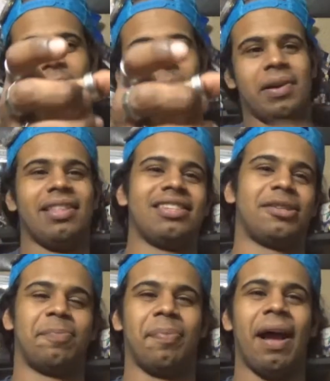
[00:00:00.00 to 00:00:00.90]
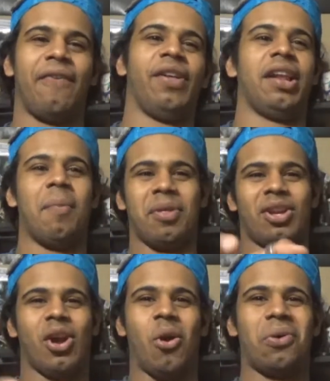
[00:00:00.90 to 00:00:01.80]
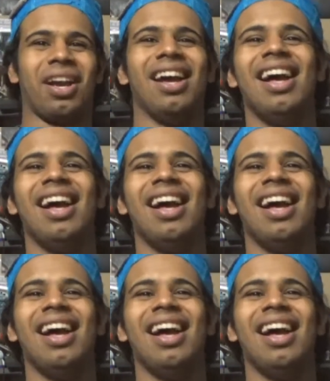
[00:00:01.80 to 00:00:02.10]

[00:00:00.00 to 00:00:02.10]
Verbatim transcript: up with I filled it up with Coke.